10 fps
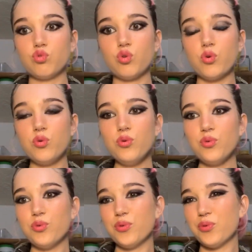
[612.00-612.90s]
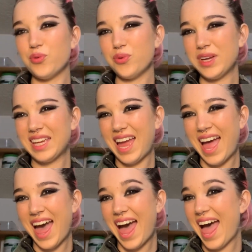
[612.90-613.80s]
Ooh.
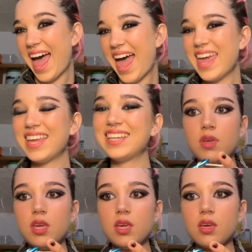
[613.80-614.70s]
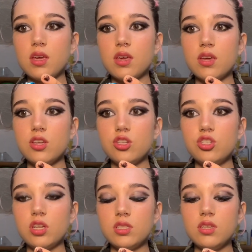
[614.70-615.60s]
Make a
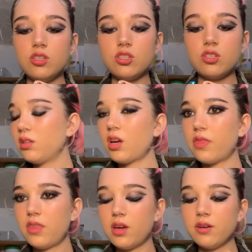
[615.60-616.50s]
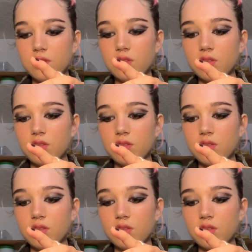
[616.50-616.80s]
chain stitch, cut the yarn.